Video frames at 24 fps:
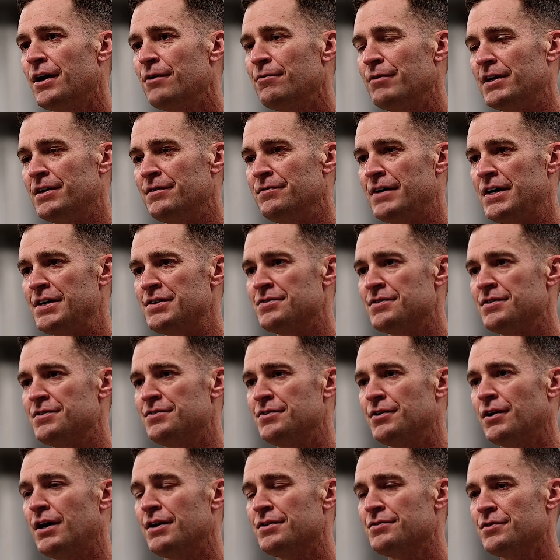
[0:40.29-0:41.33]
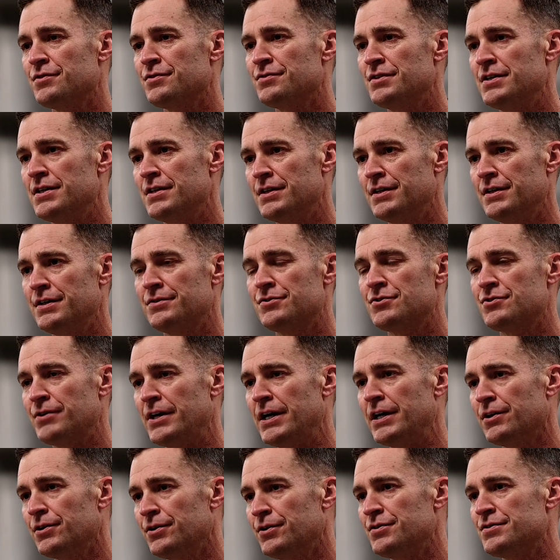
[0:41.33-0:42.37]
renovations, you'll also see the
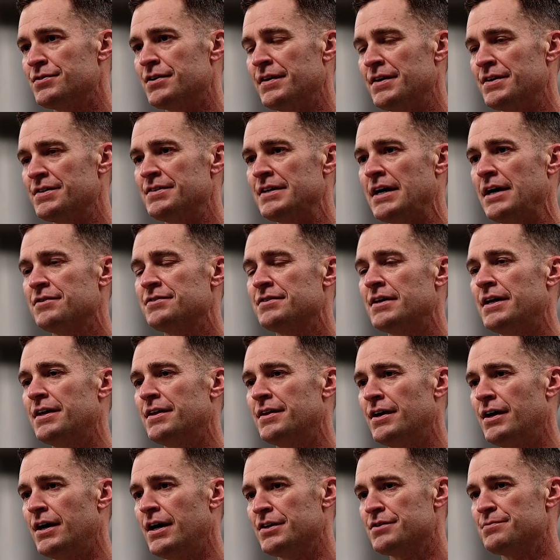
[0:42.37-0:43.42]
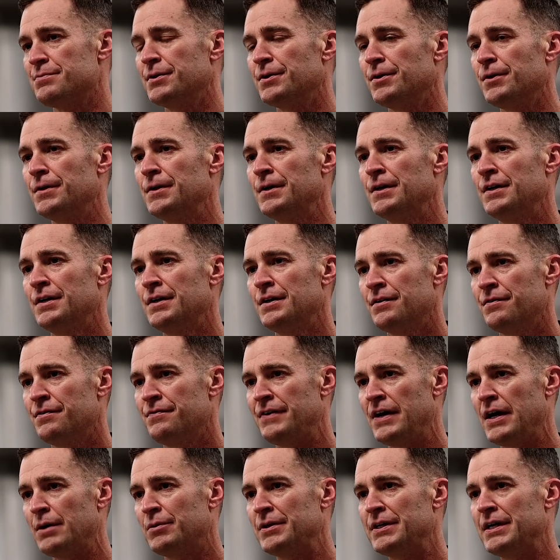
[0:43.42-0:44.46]
trailers on the south side of the hospital.
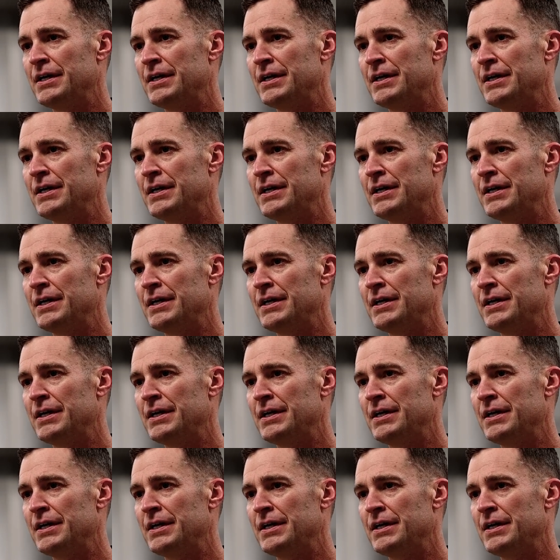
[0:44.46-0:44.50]
Family